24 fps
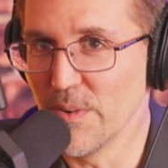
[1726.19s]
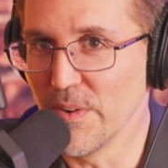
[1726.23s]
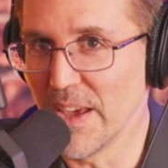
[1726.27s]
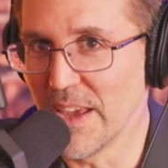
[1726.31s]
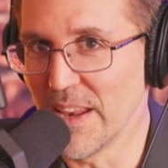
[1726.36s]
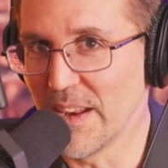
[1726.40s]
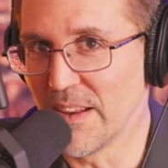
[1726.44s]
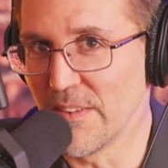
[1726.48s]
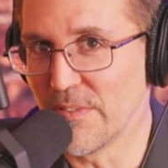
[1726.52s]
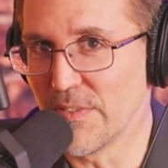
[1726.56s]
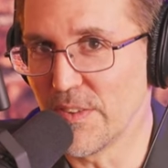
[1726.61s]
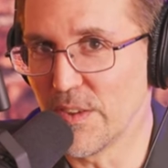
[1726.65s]

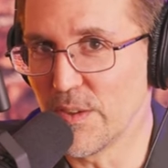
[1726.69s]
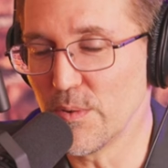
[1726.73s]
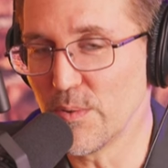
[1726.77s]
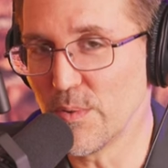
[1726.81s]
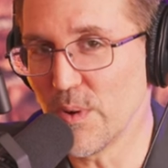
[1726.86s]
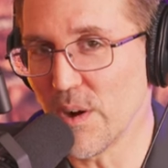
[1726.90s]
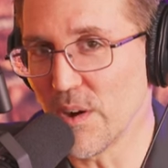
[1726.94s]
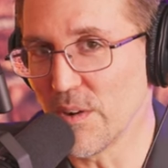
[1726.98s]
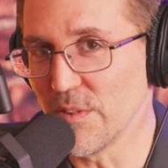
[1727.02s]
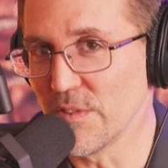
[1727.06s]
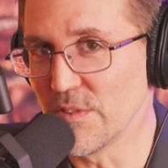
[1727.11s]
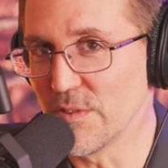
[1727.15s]
And if you
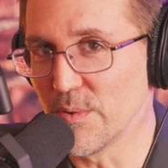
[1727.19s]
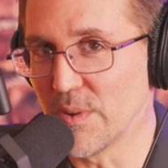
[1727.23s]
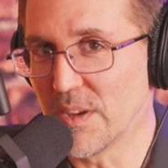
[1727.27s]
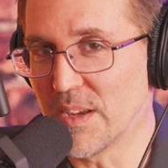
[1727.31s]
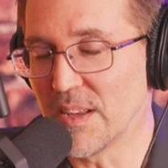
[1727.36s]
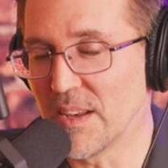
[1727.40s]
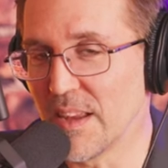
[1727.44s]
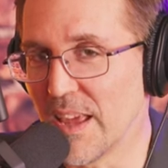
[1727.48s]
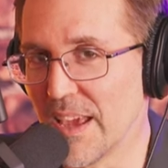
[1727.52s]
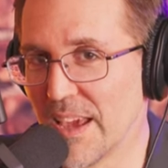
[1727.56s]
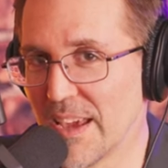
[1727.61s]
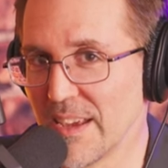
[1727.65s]
are
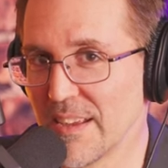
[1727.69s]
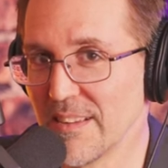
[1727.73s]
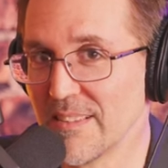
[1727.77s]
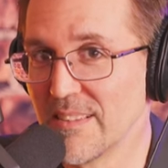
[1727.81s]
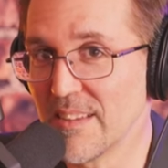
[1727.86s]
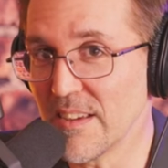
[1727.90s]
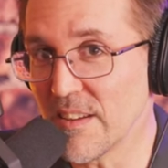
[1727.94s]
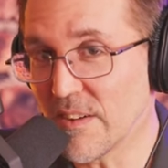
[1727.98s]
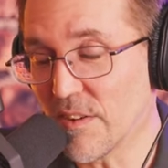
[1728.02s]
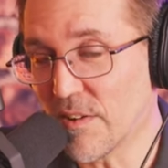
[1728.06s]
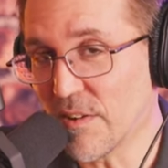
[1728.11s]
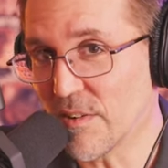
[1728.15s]
doing a
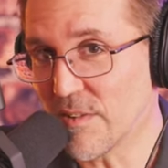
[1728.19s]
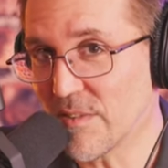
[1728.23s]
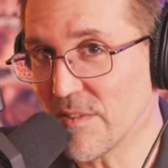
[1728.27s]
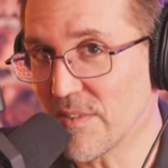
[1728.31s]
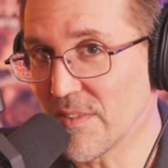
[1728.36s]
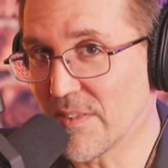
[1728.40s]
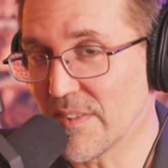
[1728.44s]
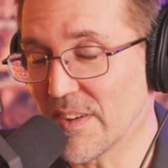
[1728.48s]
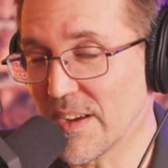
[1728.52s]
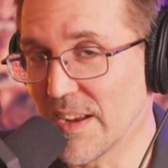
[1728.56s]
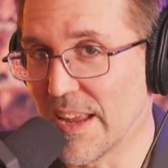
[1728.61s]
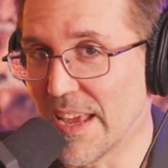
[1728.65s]
dinner,
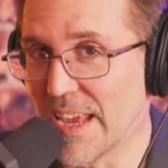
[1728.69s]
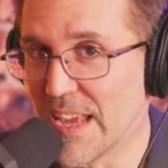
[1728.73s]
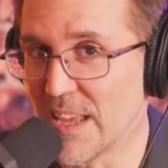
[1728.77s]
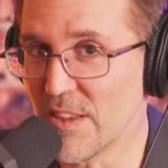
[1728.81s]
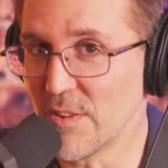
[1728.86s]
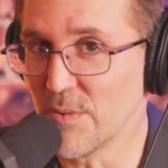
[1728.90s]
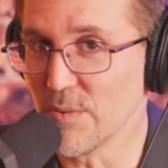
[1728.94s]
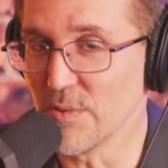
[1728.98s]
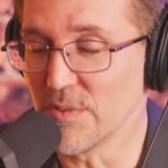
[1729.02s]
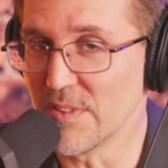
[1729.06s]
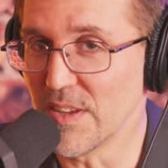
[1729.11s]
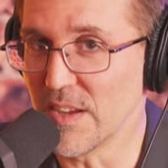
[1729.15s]
an
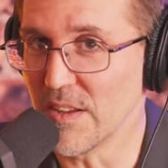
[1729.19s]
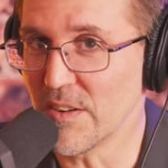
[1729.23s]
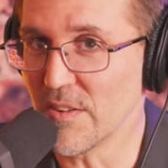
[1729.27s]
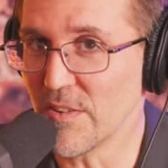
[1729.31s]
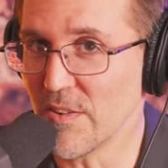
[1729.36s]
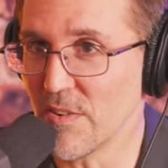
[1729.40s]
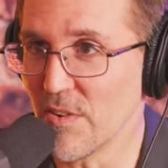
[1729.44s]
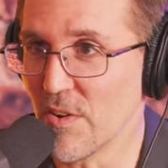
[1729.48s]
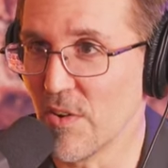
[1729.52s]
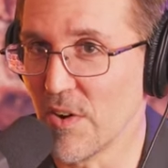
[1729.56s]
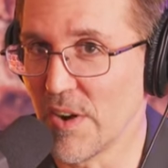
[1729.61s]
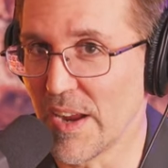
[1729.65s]
annual
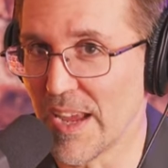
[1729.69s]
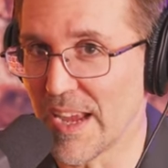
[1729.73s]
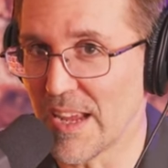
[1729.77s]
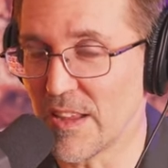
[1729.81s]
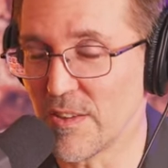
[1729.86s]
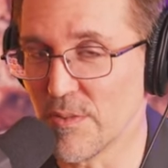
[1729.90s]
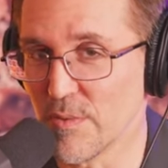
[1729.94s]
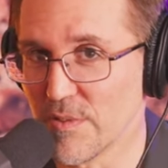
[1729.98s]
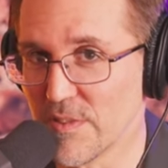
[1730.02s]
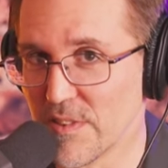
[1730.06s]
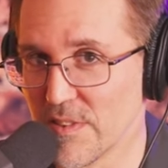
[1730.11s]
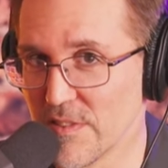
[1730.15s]
dinner, or an
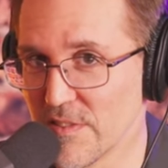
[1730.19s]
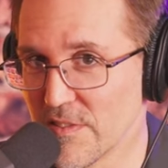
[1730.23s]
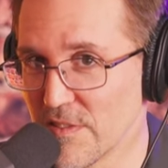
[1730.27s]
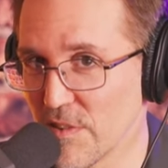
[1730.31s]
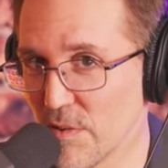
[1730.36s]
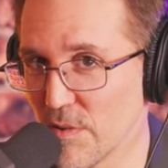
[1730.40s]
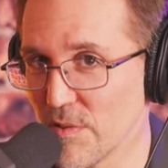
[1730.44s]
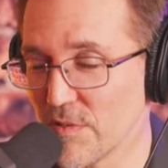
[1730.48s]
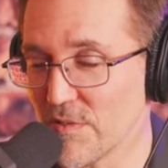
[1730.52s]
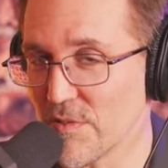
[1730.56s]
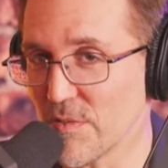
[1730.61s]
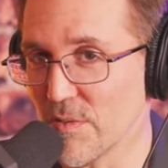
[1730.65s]
annual
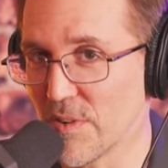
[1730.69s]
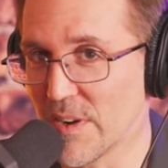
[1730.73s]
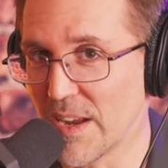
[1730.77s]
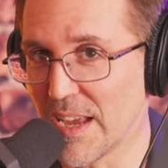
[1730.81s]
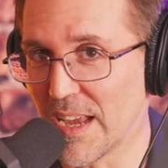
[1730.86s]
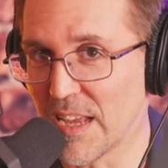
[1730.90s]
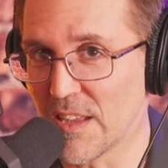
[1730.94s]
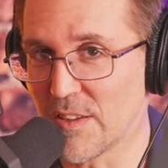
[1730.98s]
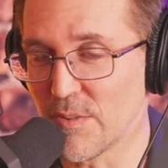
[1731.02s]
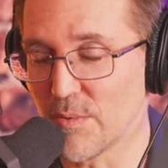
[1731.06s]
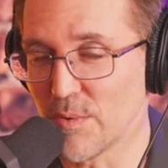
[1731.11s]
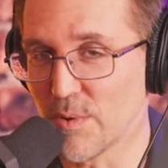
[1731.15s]
dessert, or an
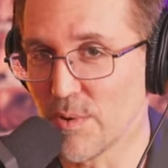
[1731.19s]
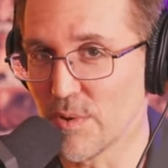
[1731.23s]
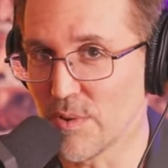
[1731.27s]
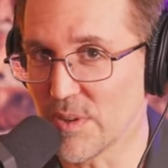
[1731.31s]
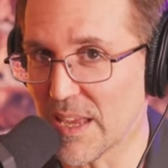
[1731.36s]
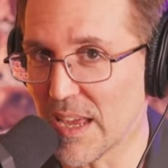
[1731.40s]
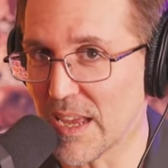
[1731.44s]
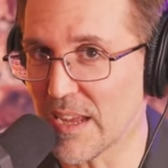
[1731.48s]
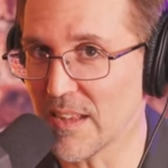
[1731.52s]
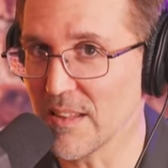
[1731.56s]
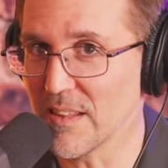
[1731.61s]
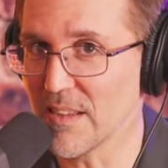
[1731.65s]
annual
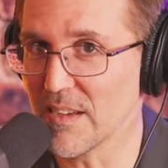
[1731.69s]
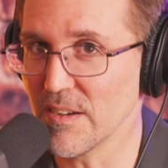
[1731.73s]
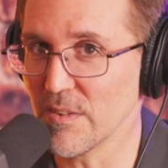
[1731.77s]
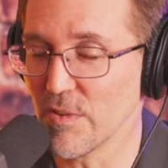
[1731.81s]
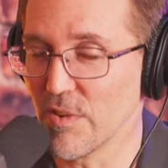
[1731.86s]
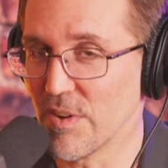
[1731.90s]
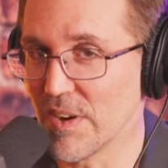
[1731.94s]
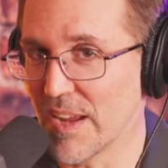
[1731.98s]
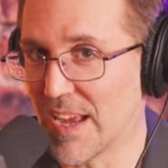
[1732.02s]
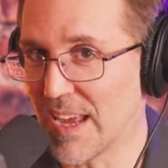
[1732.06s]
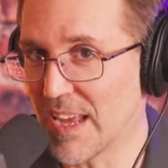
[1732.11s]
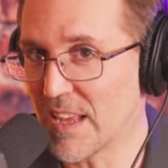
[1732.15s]
gala, or
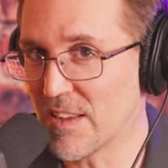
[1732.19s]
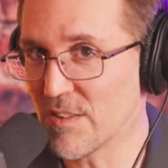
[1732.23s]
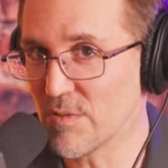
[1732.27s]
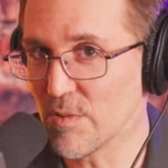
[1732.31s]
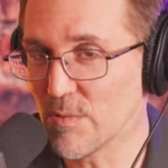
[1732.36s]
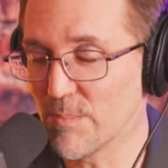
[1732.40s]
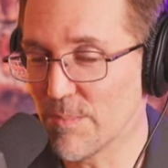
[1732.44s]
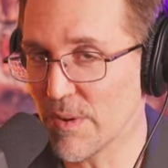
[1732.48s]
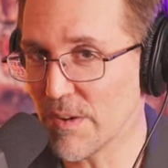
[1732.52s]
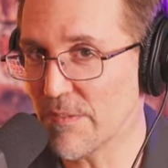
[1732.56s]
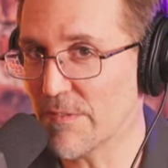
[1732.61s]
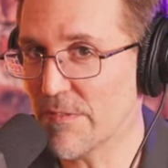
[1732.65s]
an annual
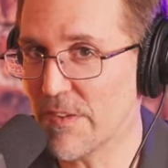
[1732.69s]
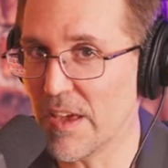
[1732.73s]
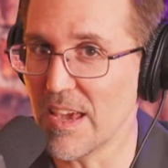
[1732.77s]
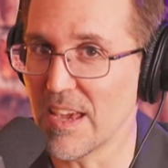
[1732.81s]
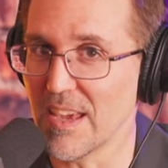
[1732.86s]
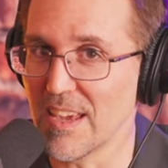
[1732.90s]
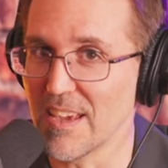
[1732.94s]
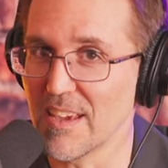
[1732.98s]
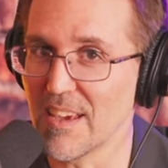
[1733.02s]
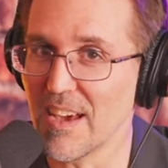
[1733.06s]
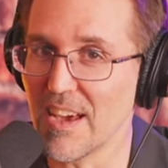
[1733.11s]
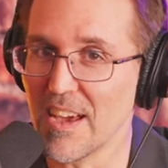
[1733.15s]

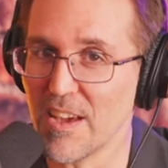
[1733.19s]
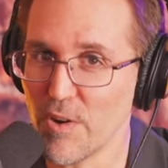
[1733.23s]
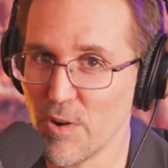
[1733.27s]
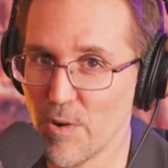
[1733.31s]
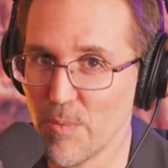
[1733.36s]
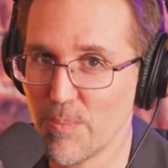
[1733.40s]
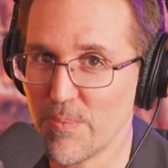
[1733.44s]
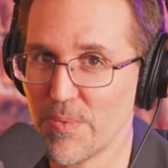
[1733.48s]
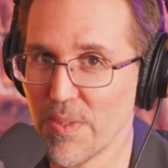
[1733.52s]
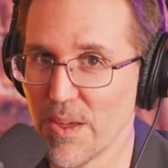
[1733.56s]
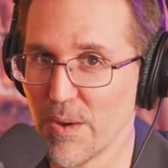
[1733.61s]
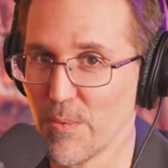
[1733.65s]
buffet, I
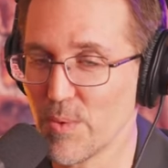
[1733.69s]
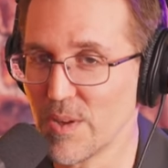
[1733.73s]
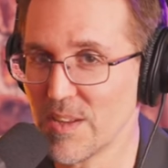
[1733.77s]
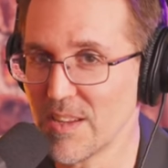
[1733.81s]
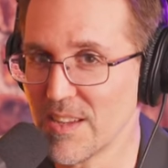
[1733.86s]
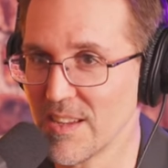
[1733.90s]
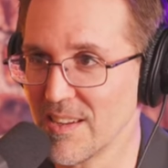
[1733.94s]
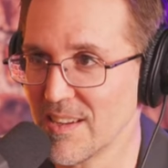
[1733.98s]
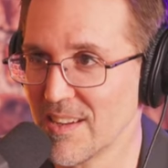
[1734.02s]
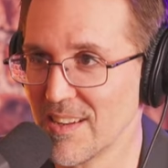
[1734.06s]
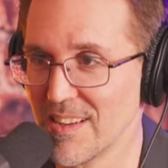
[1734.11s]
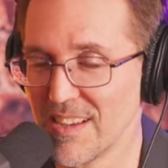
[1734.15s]
hope that we
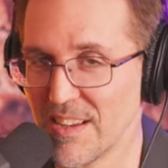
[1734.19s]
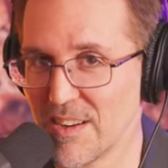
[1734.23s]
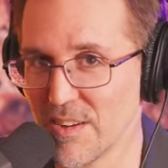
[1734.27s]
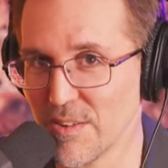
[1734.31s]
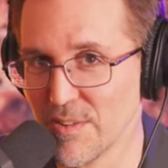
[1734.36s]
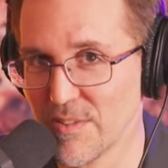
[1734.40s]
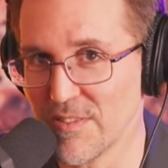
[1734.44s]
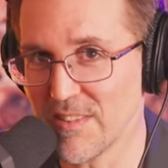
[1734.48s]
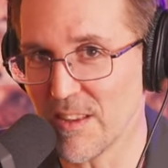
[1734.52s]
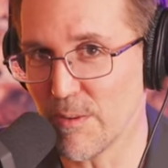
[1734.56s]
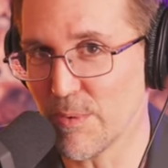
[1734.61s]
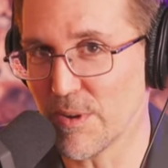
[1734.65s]
didn't, you know,
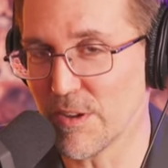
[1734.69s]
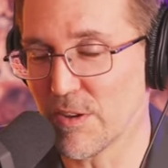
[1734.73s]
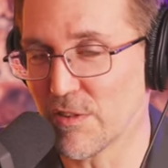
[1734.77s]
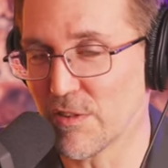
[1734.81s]
step on your